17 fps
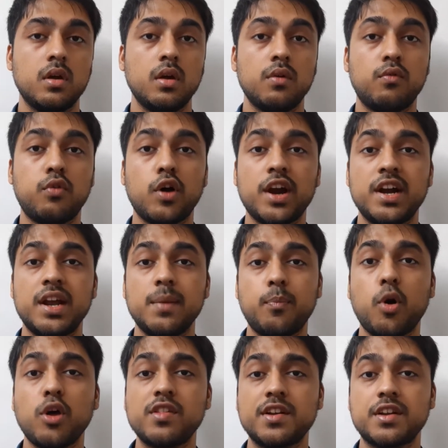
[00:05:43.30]
For a
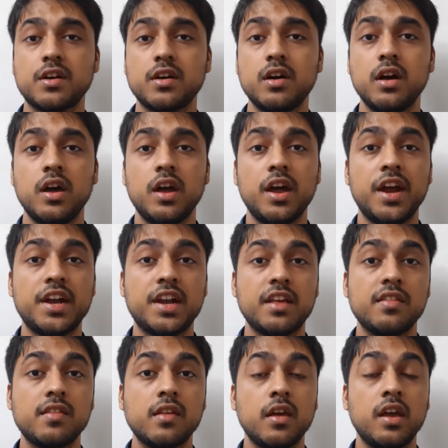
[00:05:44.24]
depositor, it
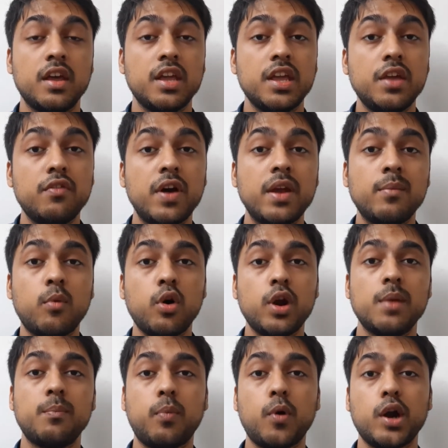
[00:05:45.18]
is even more
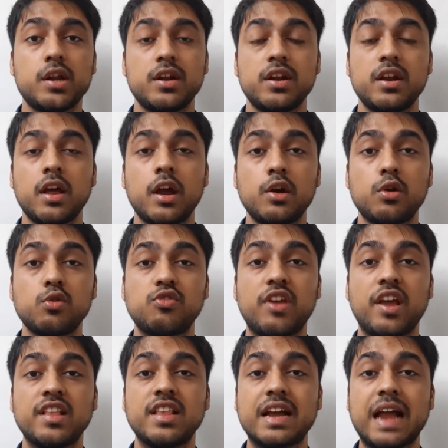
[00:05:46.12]
important to
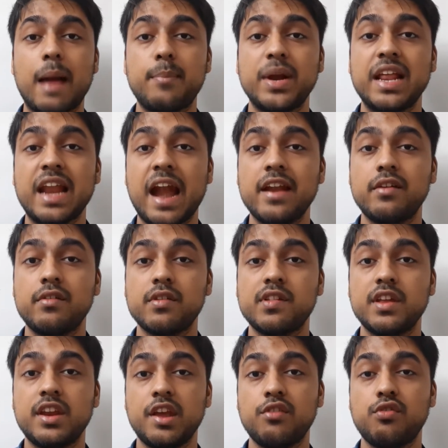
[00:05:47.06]
check the capital
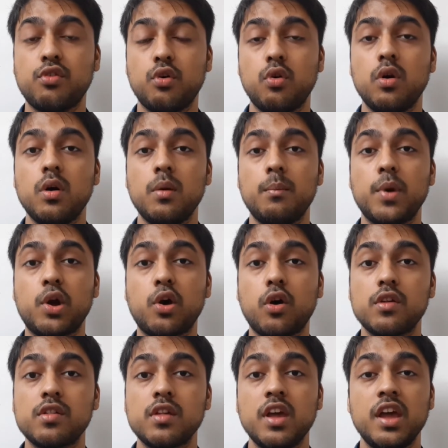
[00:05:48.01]
adequacy ratio
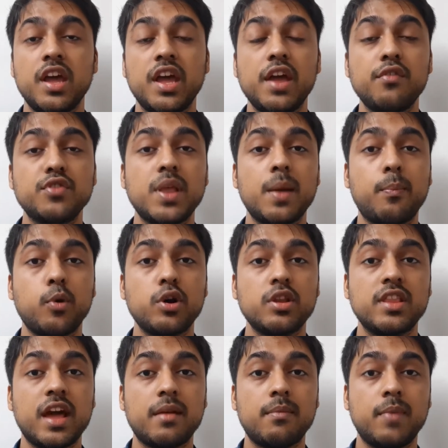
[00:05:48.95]
because if they put
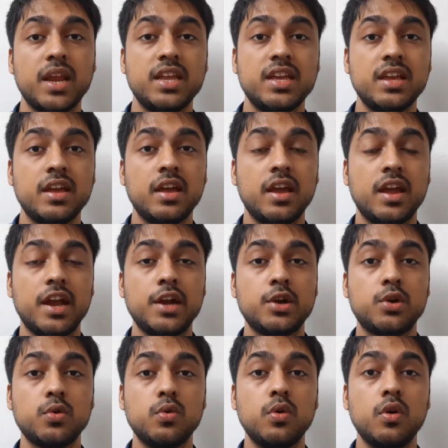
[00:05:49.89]
their money
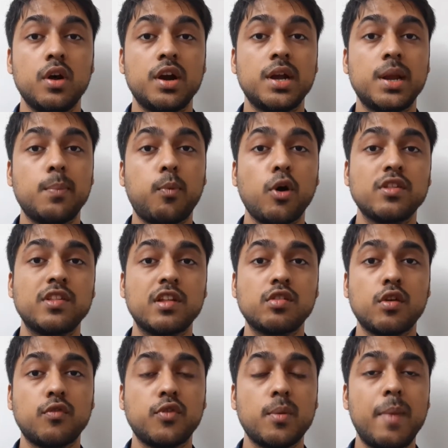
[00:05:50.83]
into deposits
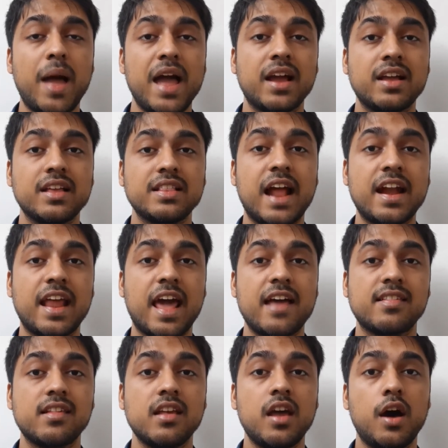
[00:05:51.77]
of a bank that
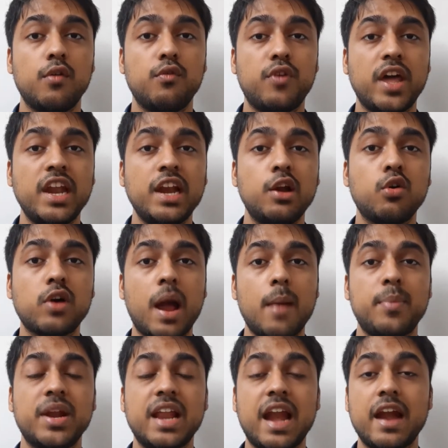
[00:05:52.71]
has a very low
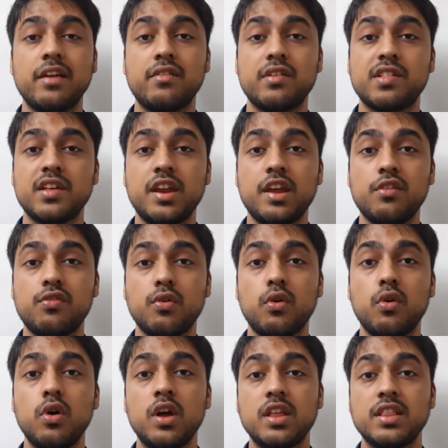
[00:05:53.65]
capital adequacy
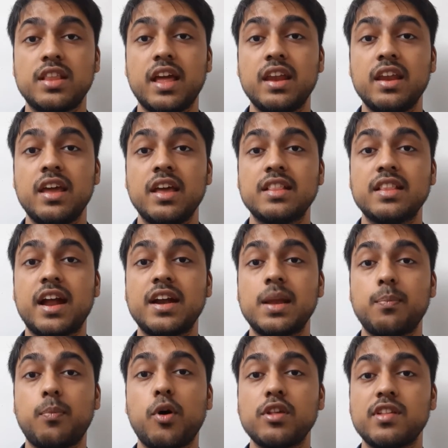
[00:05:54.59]
ratio, then their
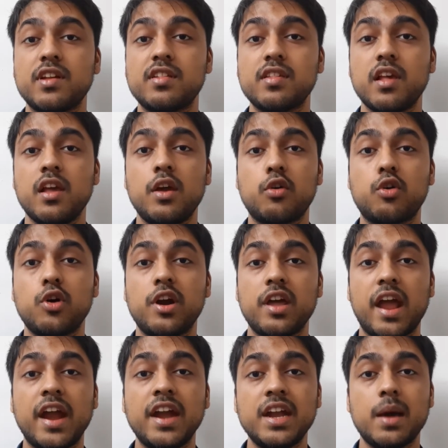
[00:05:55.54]
deposits could
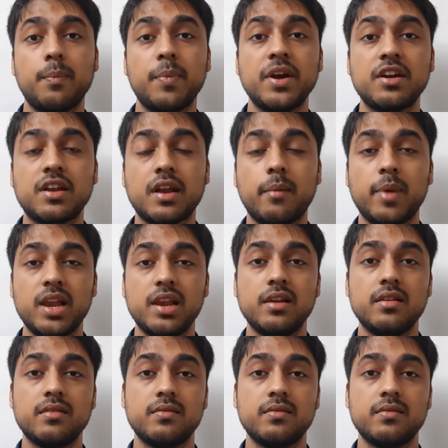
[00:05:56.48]
end up in trouble.